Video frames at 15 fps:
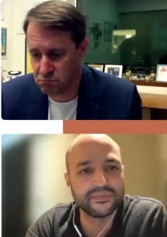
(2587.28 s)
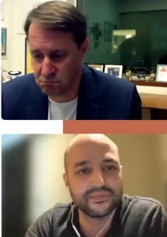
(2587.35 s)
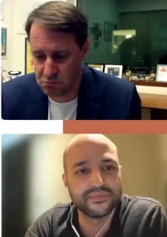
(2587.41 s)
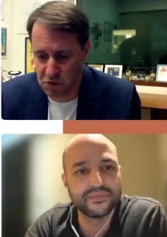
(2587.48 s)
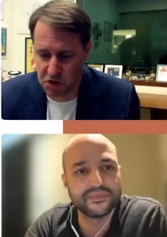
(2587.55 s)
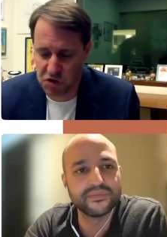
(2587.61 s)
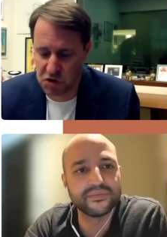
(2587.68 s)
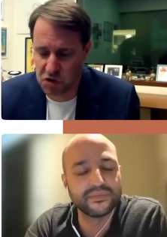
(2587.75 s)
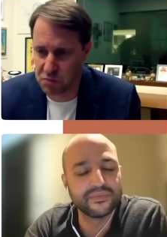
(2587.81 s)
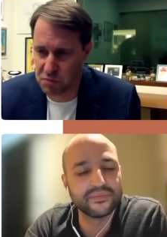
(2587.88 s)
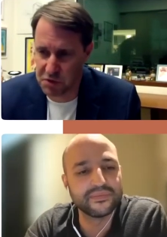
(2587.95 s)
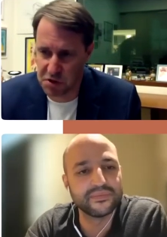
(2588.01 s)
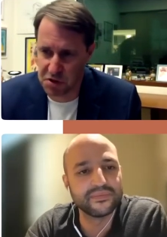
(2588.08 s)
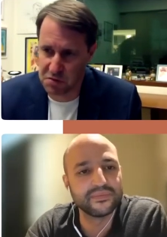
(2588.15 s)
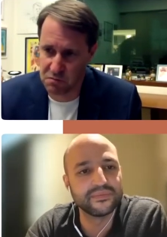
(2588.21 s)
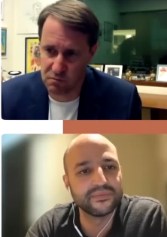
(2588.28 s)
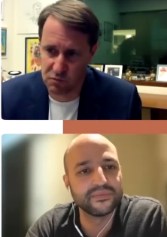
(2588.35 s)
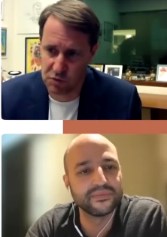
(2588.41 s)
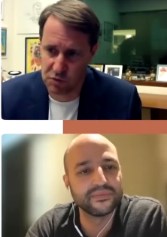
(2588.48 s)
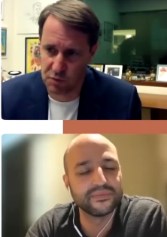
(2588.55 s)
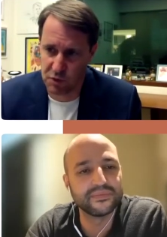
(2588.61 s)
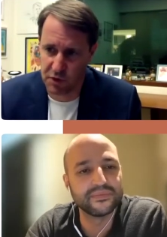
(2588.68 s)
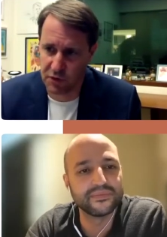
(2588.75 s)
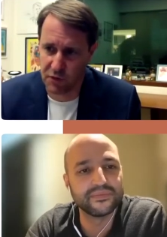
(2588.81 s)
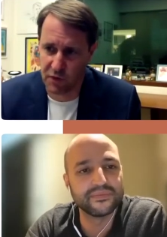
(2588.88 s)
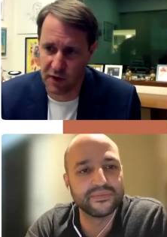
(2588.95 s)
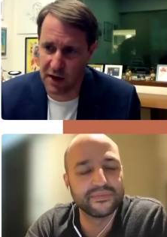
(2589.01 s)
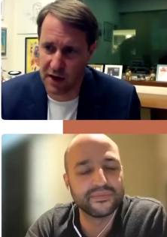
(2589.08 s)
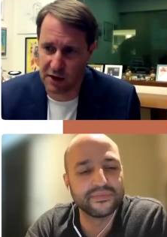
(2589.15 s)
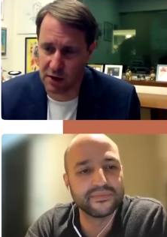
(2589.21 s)
Speaker 1: needs to be sports
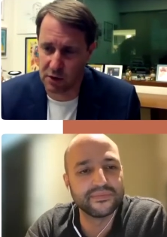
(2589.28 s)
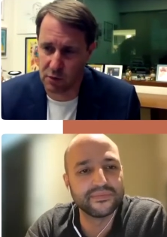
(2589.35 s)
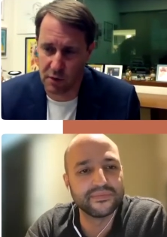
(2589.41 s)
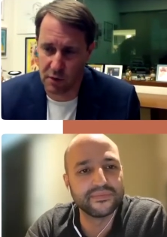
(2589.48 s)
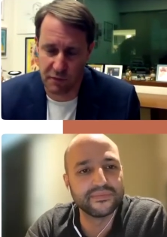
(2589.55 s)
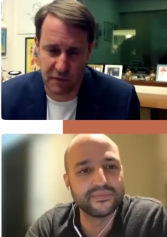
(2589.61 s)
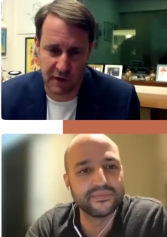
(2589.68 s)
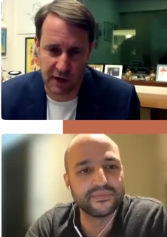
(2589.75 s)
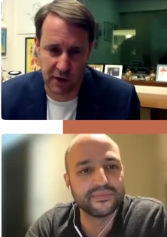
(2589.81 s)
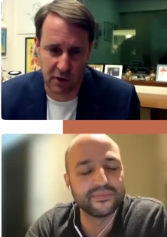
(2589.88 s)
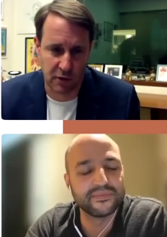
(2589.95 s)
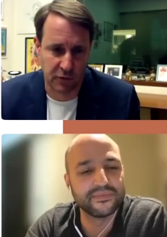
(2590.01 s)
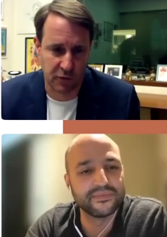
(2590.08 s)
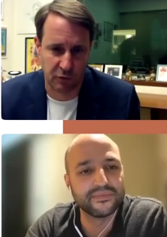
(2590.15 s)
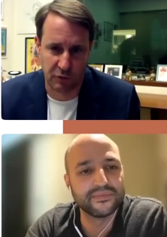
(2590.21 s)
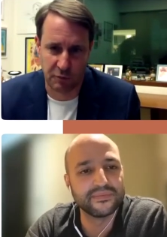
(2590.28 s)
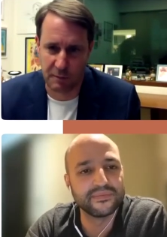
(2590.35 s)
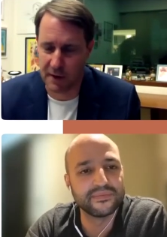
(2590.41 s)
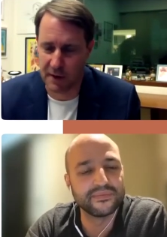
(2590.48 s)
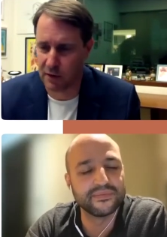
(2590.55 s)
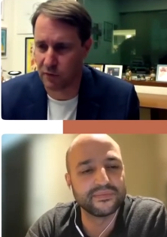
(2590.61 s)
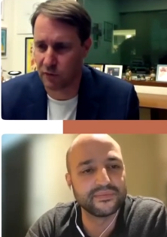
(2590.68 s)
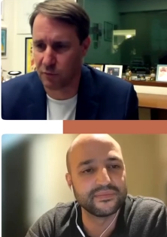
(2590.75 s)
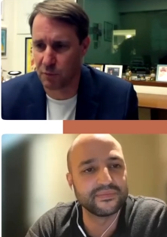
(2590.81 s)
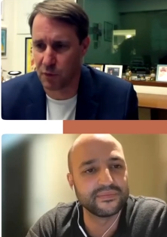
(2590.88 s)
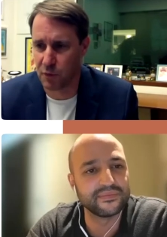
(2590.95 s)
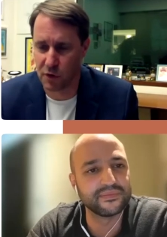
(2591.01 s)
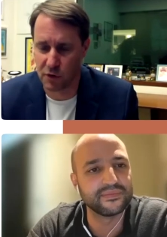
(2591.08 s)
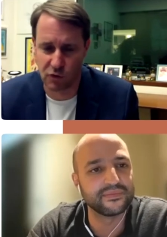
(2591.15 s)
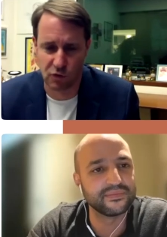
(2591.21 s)
fanatic or fanatic of the respective
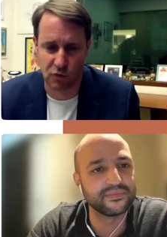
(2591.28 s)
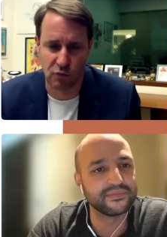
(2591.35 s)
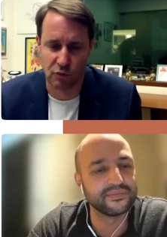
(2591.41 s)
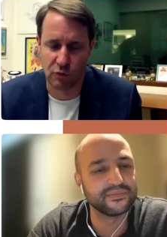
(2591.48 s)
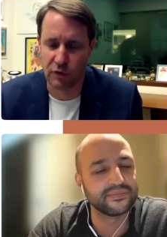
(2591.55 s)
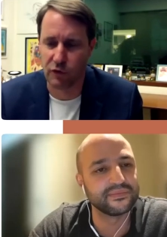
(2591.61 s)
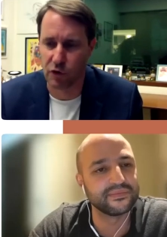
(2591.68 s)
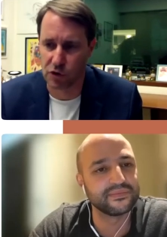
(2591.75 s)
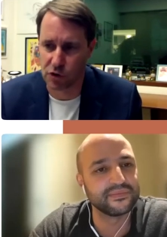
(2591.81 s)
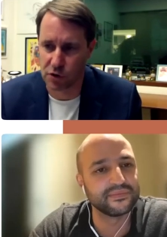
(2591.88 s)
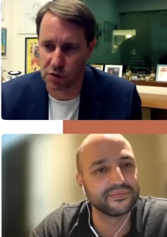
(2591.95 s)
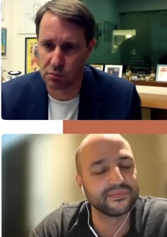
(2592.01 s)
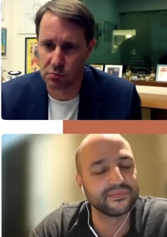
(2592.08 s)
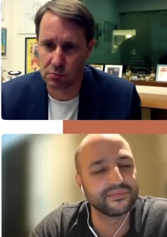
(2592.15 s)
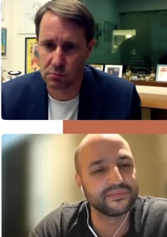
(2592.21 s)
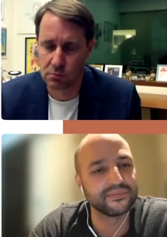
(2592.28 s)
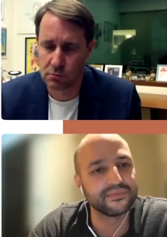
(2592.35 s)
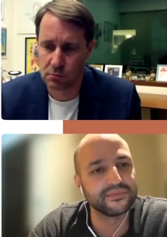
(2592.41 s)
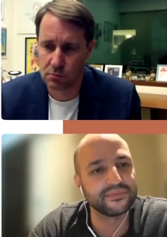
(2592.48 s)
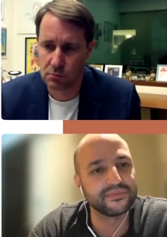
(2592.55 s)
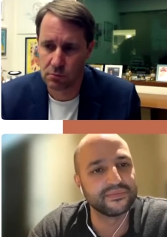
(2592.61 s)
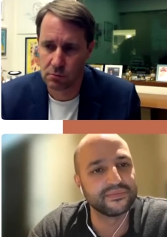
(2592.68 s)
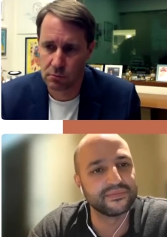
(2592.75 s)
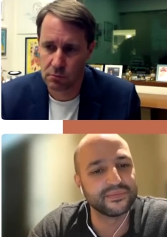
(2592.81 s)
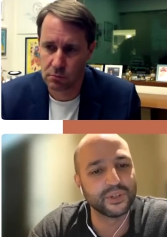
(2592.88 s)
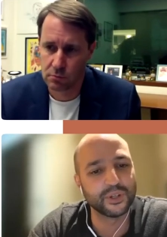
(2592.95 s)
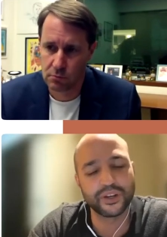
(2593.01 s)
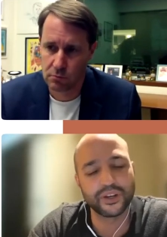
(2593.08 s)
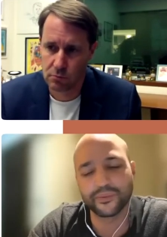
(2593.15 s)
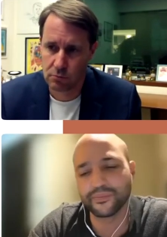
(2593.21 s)
sport to research it.
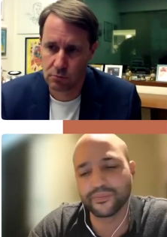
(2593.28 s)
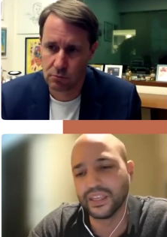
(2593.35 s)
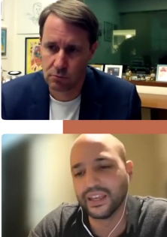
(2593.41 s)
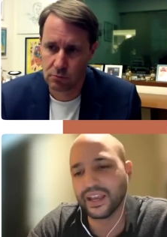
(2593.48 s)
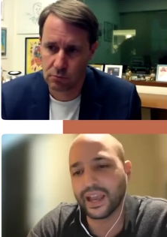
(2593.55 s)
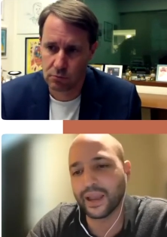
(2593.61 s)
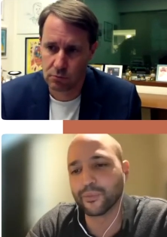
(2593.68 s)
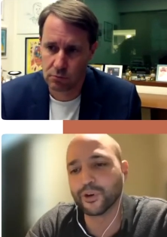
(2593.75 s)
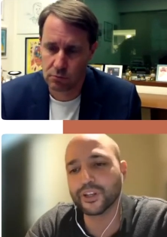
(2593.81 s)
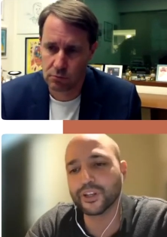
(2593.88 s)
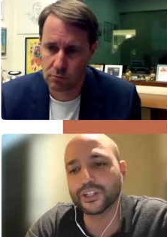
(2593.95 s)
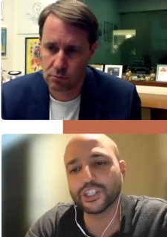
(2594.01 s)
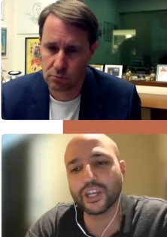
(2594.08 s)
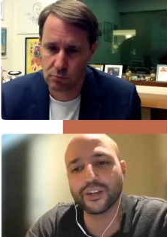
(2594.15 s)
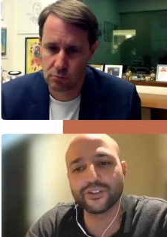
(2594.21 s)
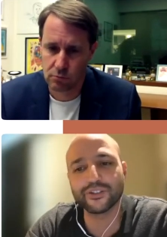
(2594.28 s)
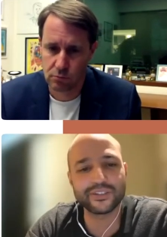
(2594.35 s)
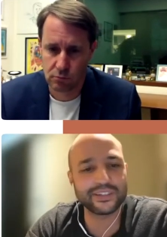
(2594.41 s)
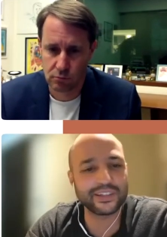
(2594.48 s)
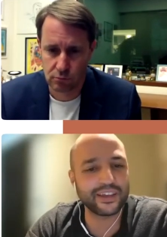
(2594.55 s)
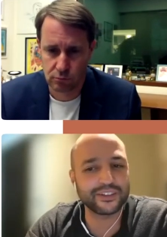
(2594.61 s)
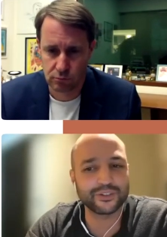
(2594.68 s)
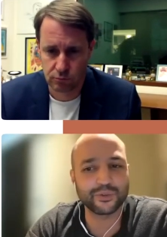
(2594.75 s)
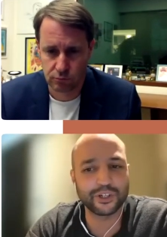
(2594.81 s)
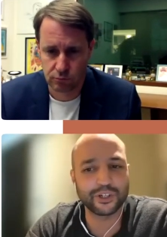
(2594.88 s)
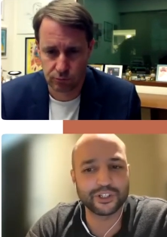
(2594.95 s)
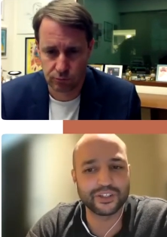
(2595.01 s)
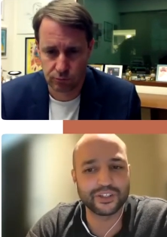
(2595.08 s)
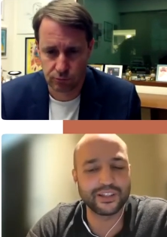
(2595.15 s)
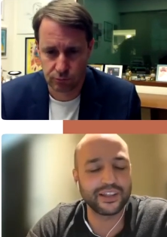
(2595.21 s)
Speaker 2: Okay. I'm going to change this last
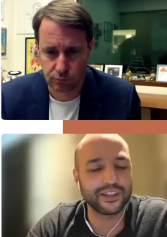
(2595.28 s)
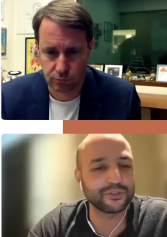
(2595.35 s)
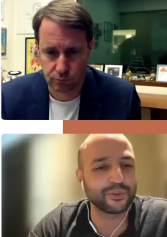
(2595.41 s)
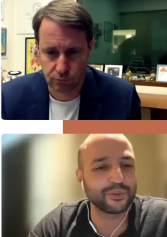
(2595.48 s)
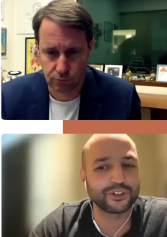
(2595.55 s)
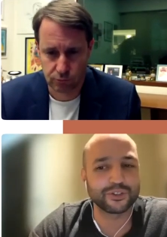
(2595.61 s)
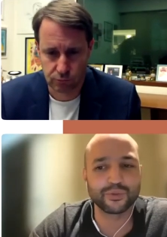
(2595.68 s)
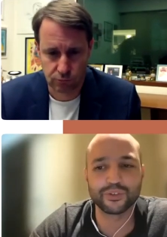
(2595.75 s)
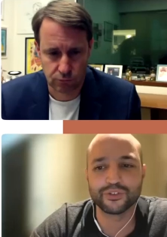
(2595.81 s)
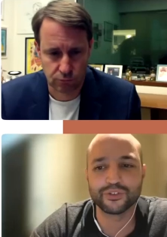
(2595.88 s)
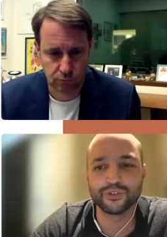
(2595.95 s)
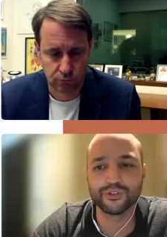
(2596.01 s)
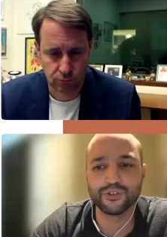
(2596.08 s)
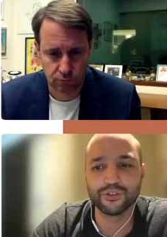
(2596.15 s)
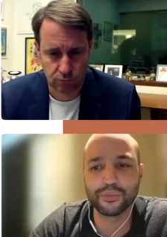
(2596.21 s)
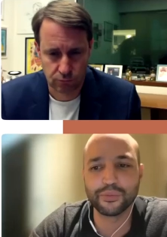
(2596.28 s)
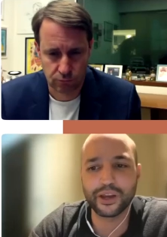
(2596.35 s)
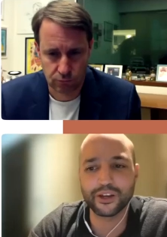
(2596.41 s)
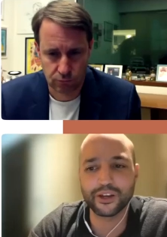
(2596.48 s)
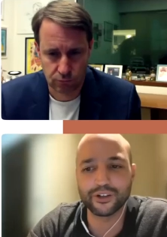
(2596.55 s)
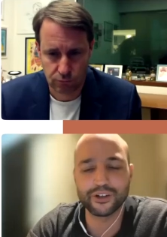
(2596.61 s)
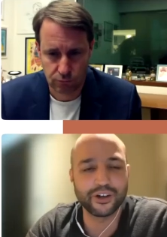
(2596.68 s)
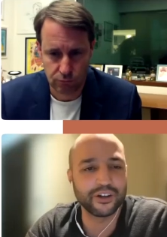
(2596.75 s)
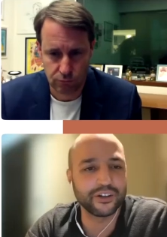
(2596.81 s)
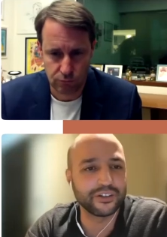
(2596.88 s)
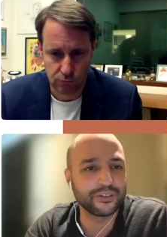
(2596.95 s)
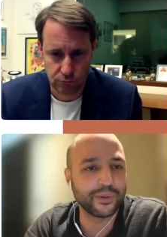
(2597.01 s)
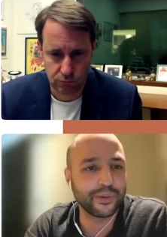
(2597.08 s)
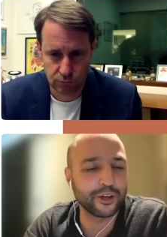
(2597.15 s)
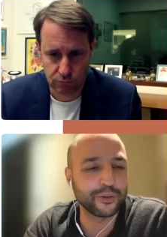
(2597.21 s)
question. The last question was who do you admire or are
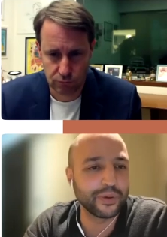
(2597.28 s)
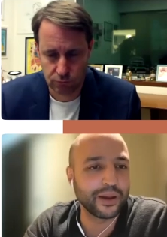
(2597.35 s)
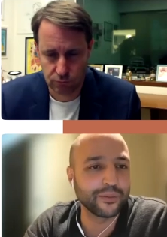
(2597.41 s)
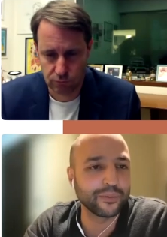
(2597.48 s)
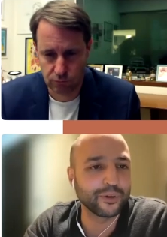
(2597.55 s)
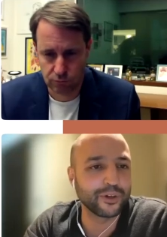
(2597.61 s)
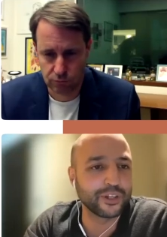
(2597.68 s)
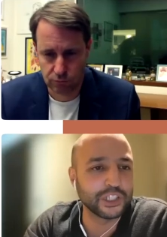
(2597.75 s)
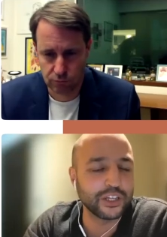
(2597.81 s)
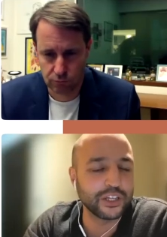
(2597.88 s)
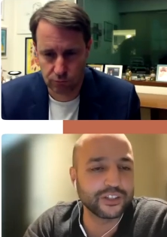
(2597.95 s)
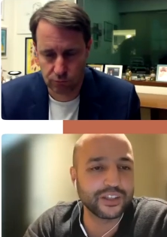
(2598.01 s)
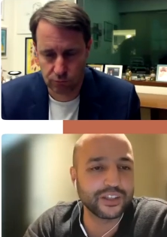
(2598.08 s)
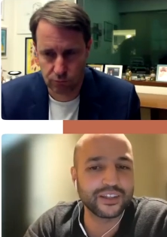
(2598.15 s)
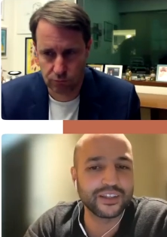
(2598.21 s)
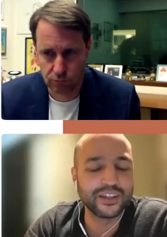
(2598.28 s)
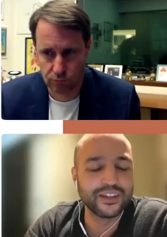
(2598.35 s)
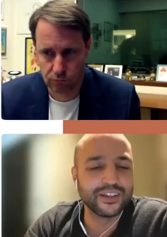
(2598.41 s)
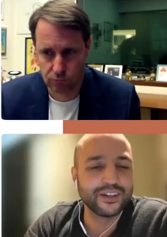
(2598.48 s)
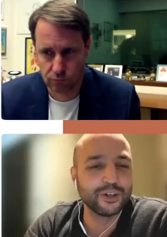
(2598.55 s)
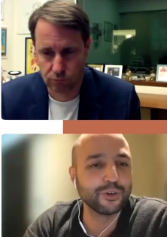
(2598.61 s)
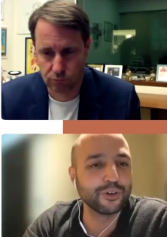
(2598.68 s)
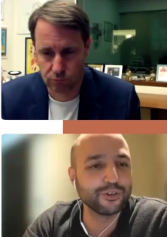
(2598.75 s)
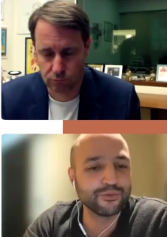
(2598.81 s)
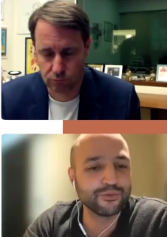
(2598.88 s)
inspired by? I'm going to change that. Who are